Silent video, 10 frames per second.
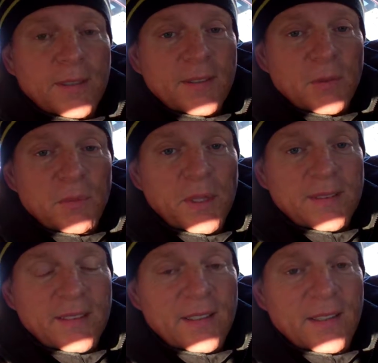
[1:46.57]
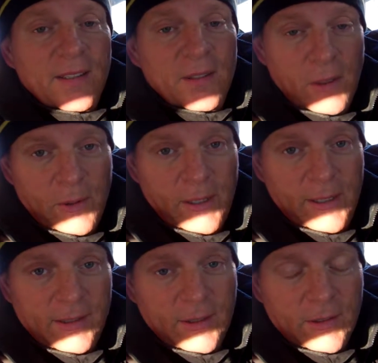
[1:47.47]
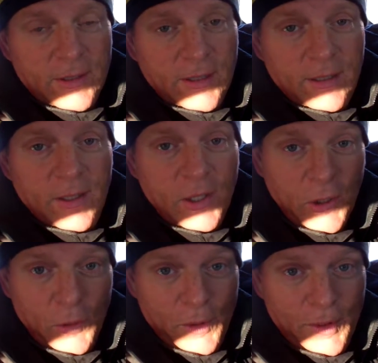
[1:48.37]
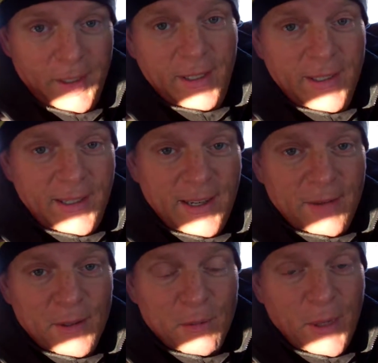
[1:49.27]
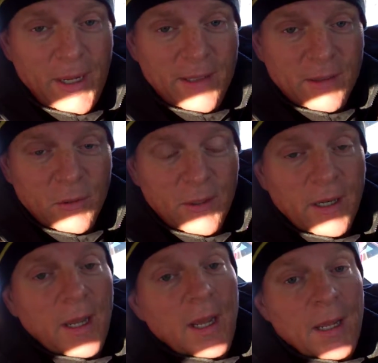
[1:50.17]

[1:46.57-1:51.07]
this one missing? You know what it is, don't you? You, you need to get down here and buy this one.